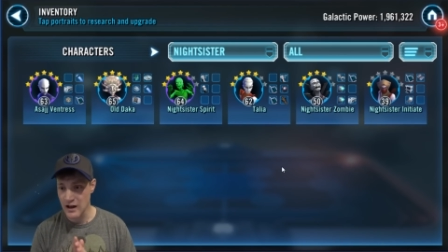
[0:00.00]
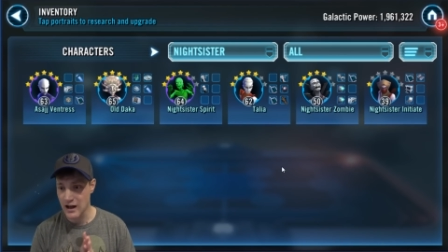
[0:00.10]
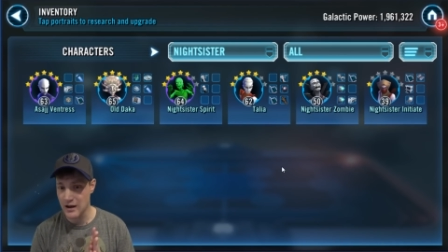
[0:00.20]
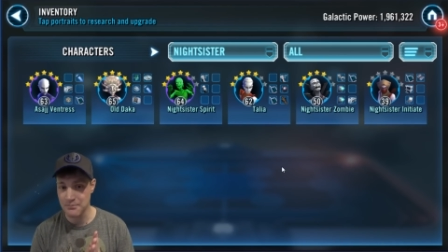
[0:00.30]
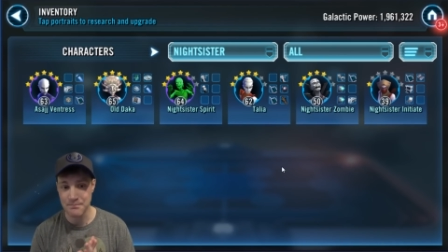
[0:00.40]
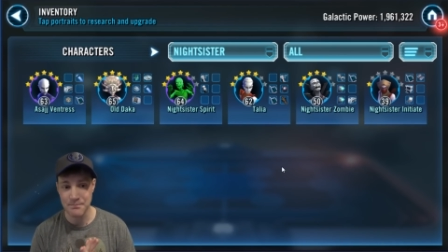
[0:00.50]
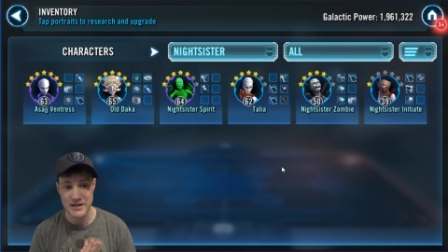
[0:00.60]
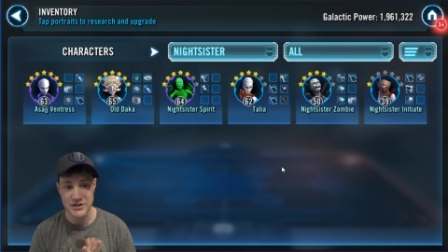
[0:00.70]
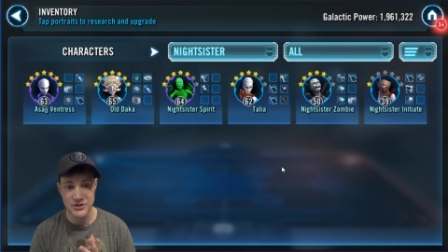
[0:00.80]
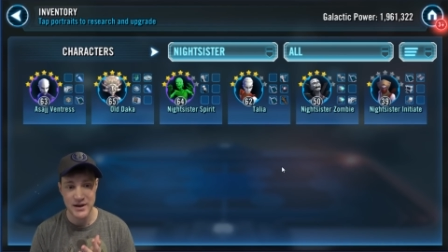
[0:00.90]
um,
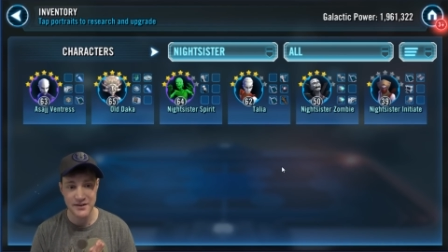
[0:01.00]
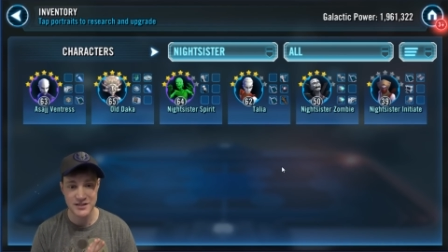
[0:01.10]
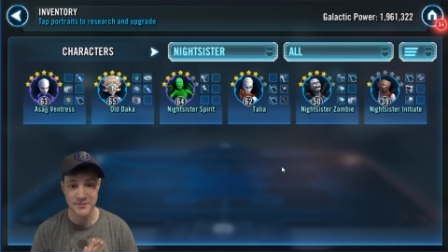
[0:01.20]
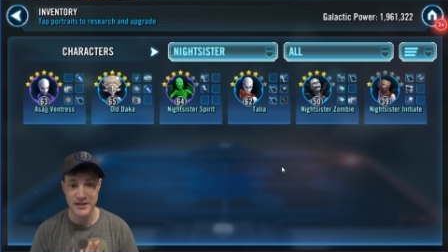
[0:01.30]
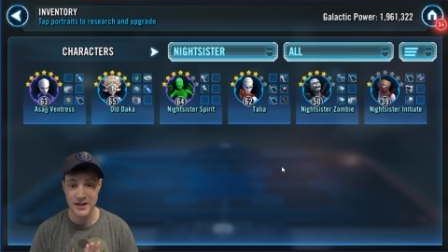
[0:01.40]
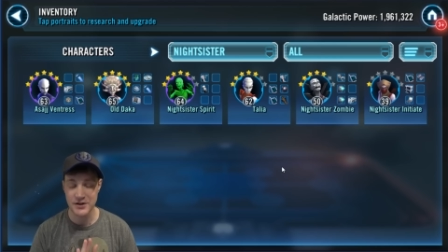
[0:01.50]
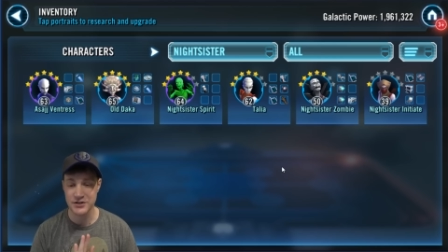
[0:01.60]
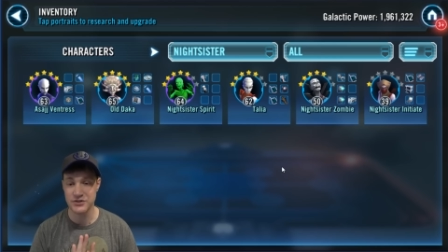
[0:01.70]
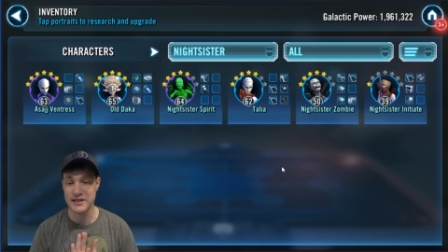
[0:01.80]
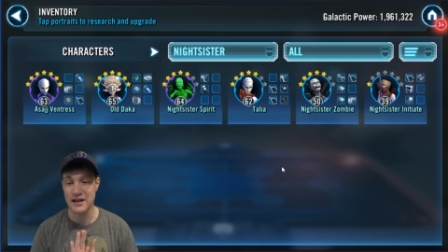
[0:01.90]
but you do have some of the
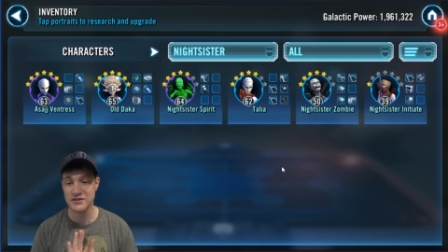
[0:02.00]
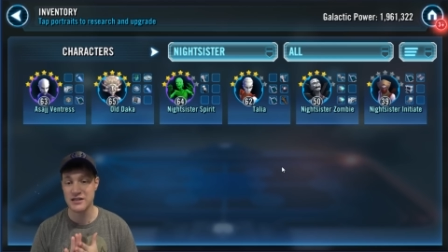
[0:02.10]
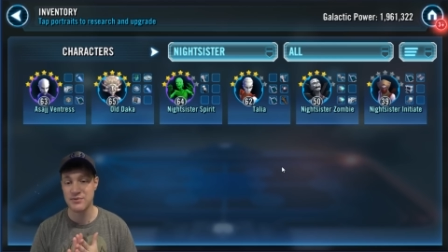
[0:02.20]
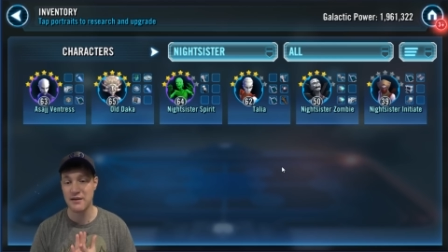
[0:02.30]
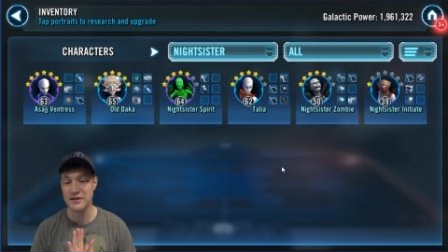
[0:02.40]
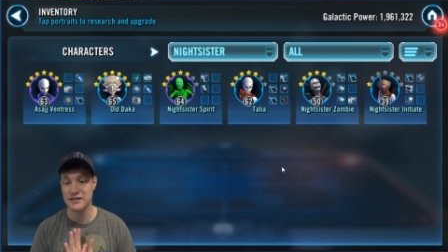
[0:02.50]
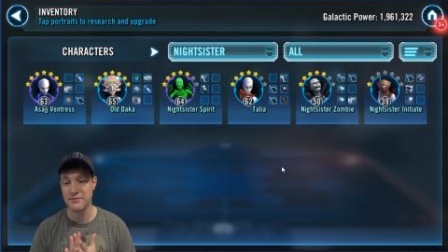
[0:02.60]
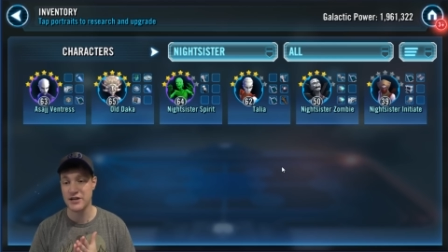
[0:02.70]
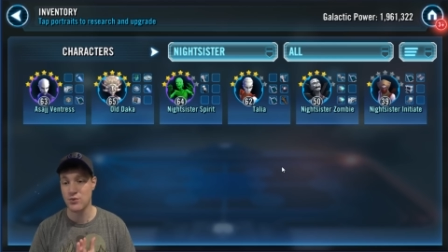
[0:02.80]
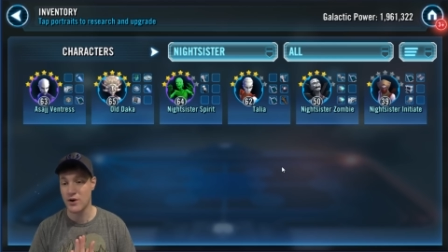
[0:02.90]
others, so Talzin is probably
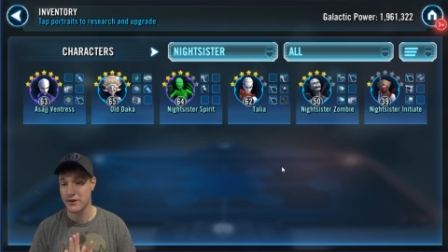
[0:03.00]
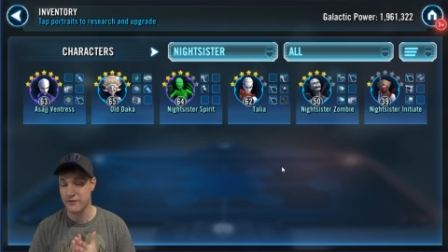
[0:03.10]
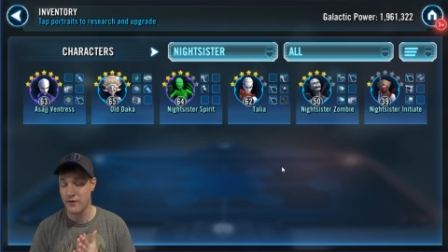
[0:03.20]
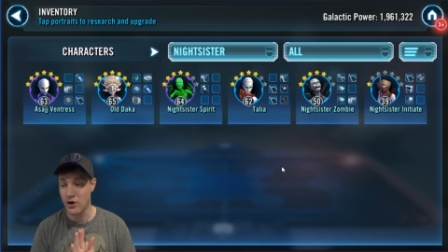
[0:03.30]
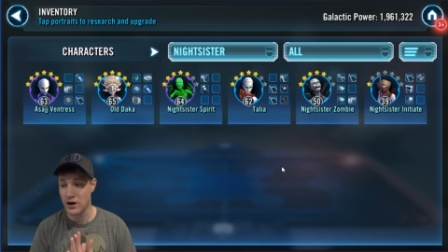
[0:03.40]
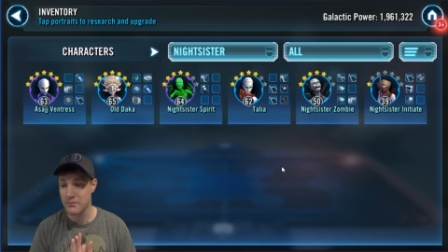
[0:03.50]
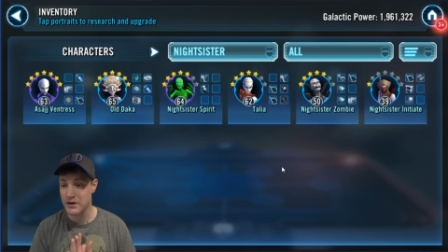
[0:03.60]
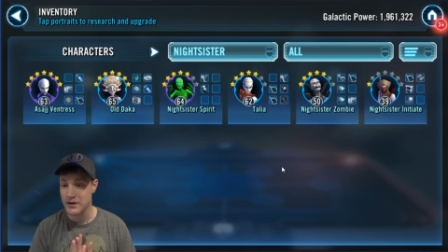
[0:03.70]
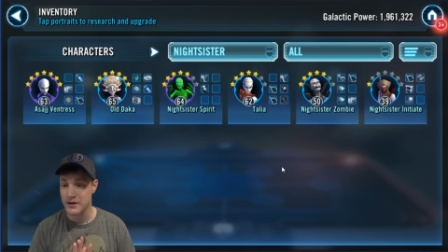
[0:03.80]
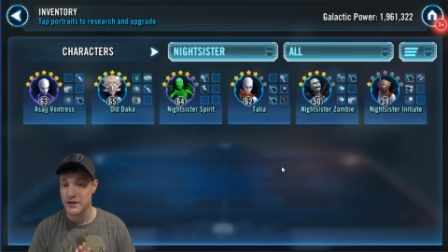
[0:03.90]
somebody you want to farm